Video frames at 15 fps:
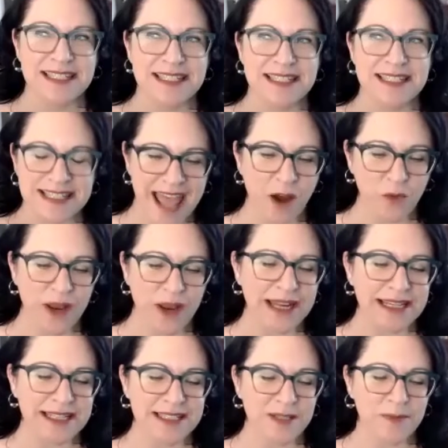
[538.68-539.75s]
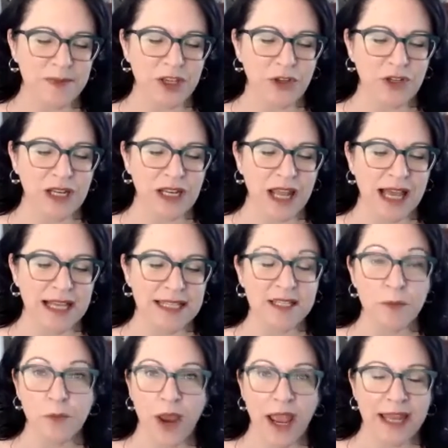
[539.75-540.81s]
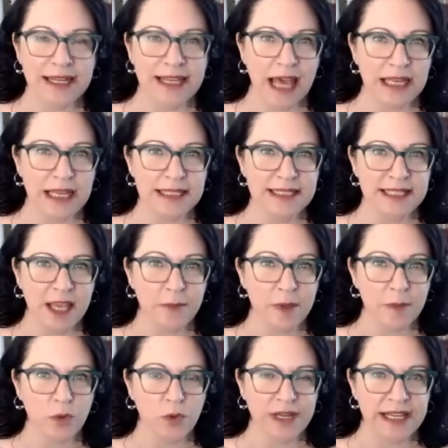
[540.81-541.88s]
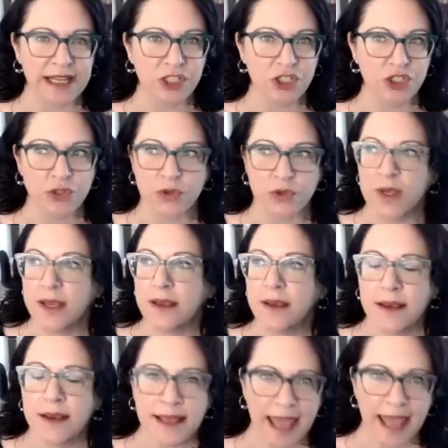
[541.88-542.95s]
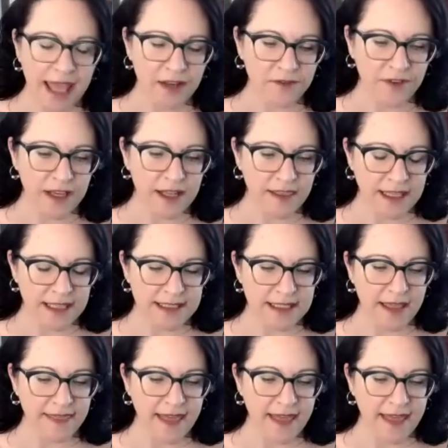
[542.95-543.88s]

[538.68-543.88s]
now ready to be utilized, and brand colors can be put into Canva and things like